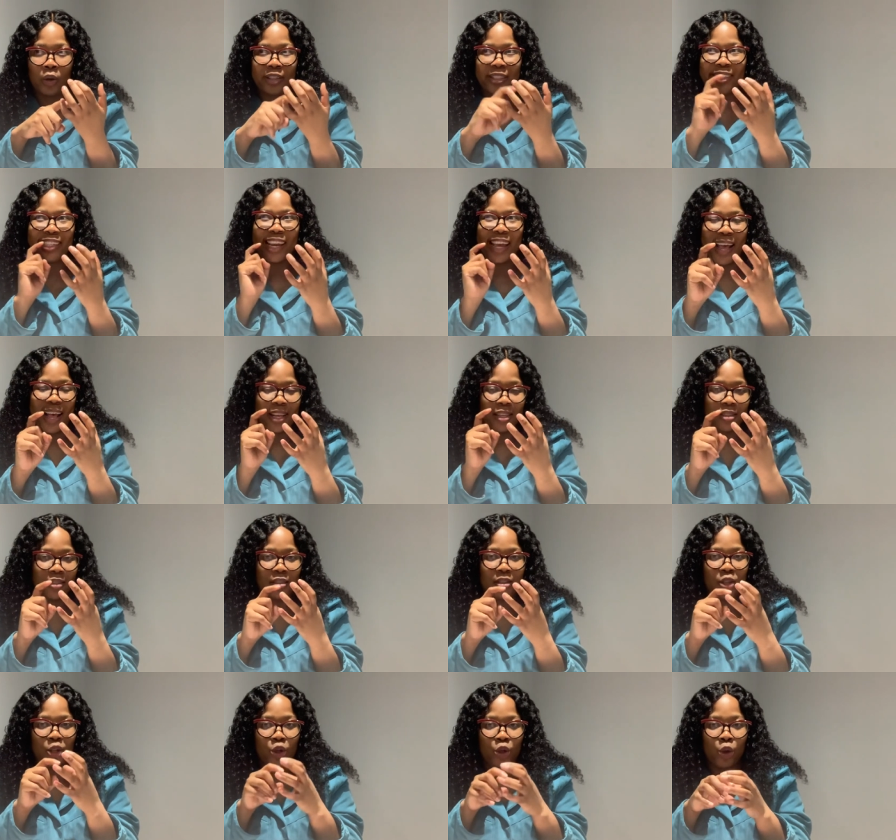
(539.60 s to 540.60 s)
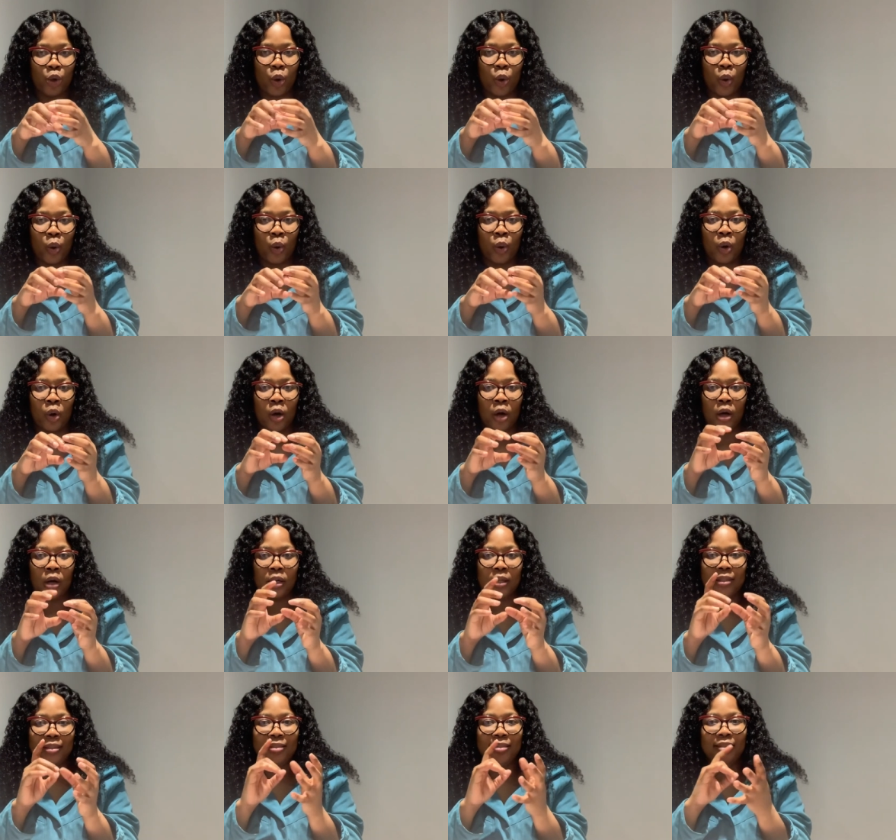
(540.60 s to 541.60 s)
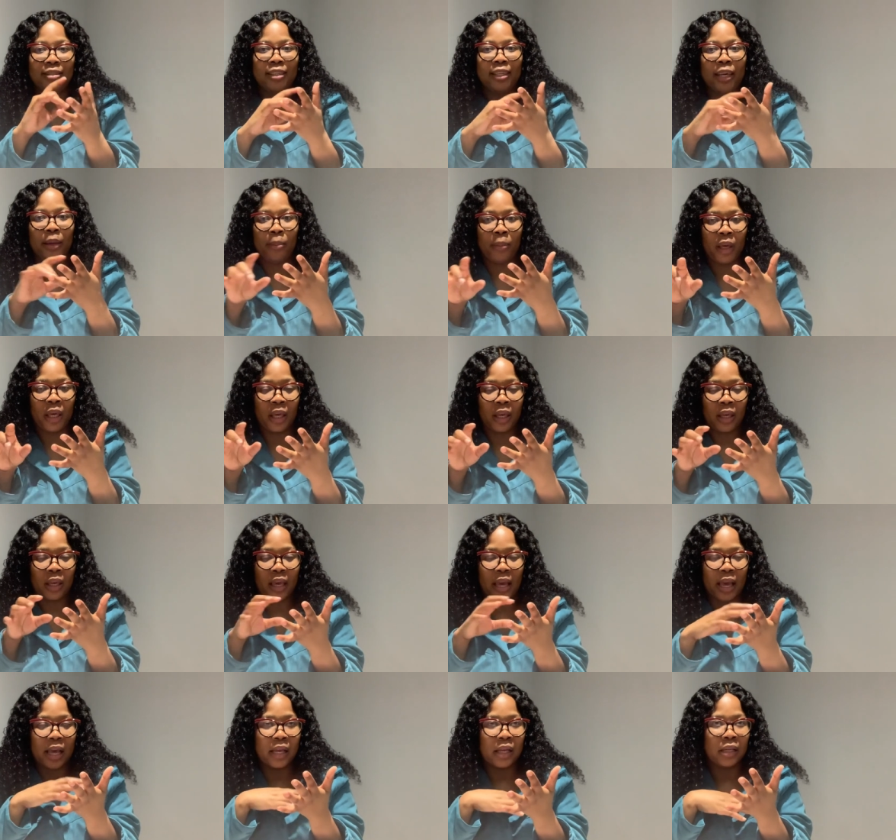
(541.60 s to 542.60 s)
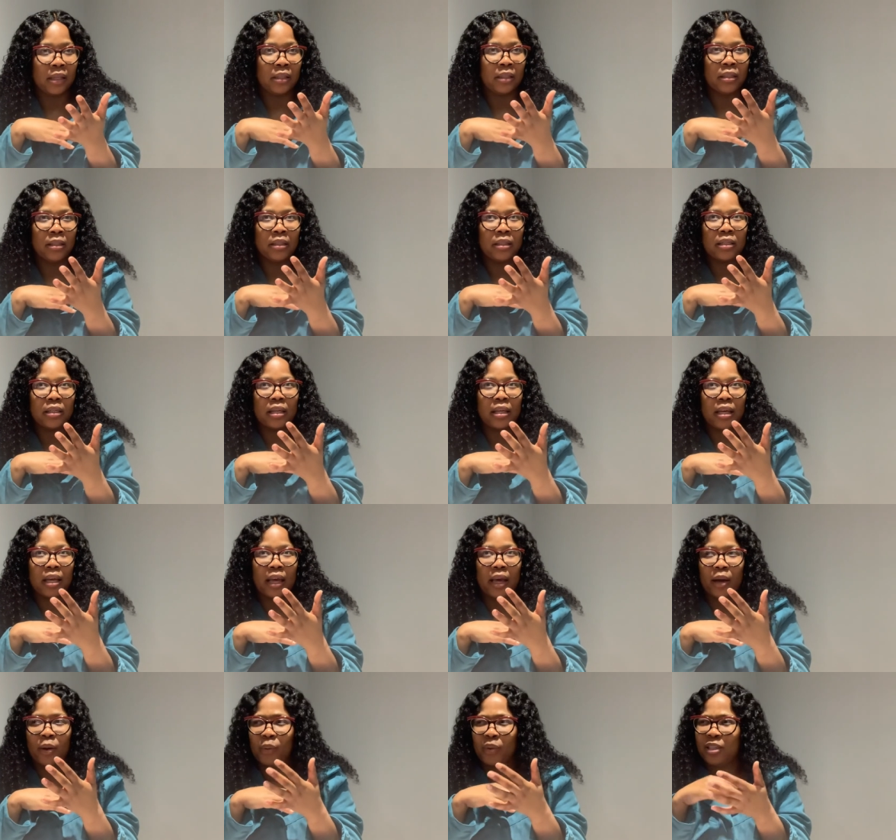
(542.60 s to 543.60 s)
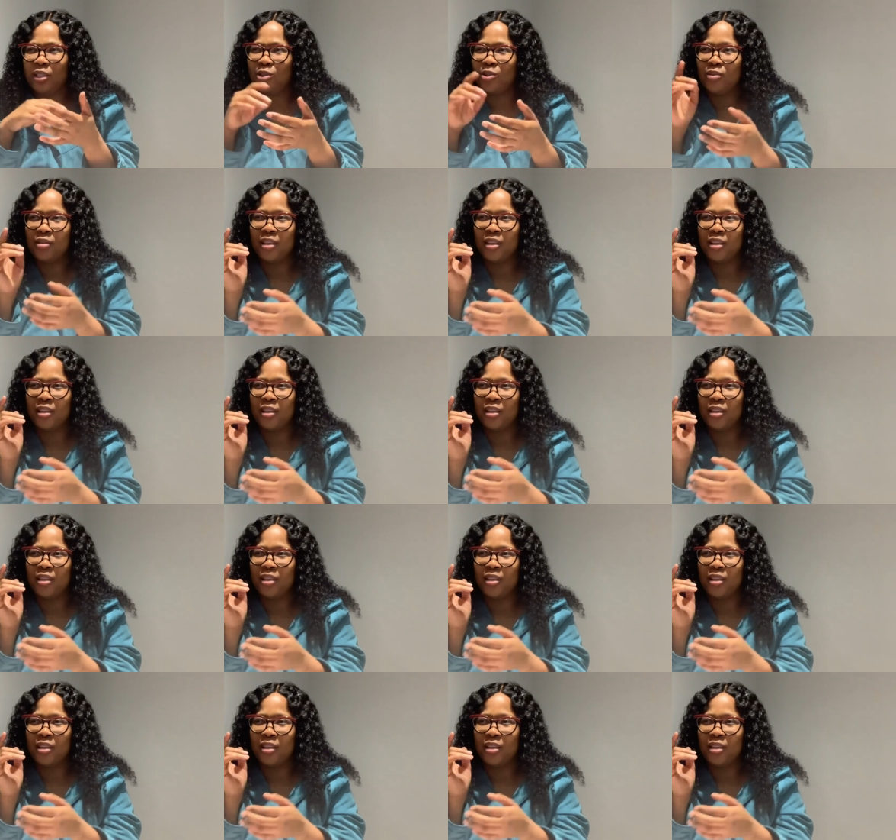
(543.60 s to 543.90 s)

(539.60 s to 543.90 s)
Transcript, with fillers: test your skimming and uh, what do